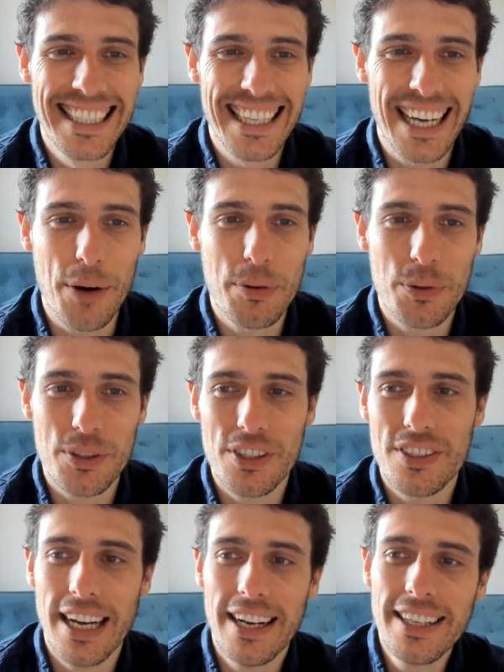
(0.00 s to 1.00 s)
I hope it was
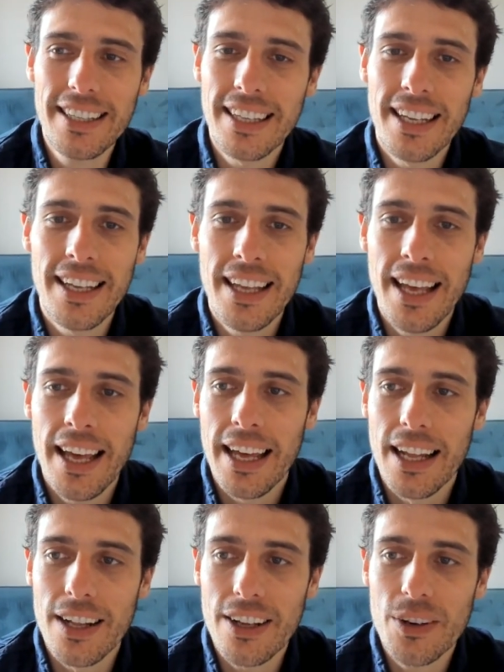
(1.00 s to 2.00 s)
sustaining.
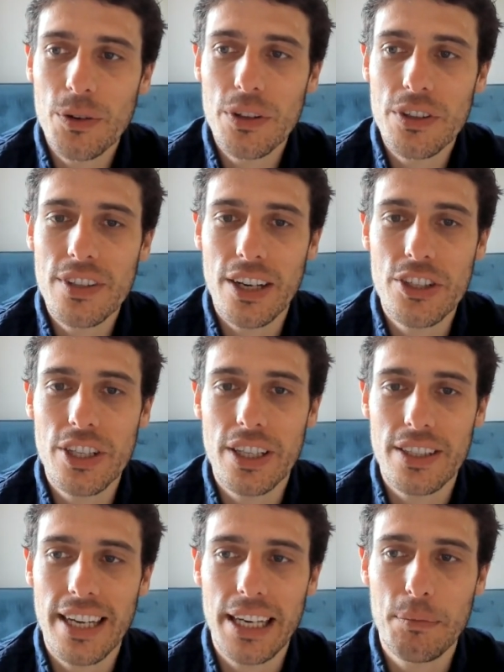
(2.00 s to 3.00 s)
Look at all this energy that's
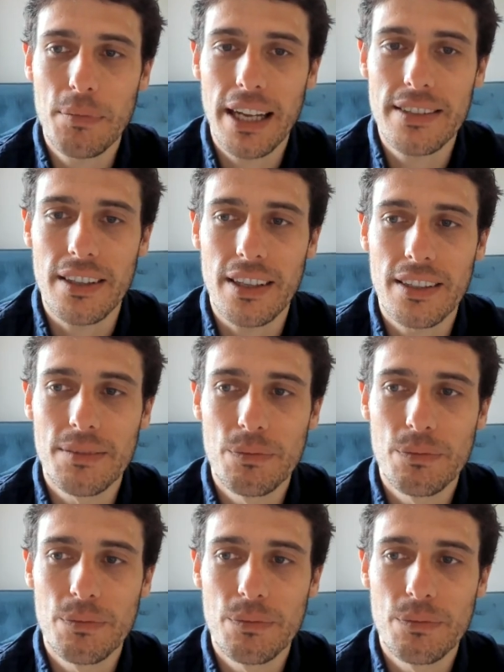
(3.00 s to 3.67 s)
taking place here.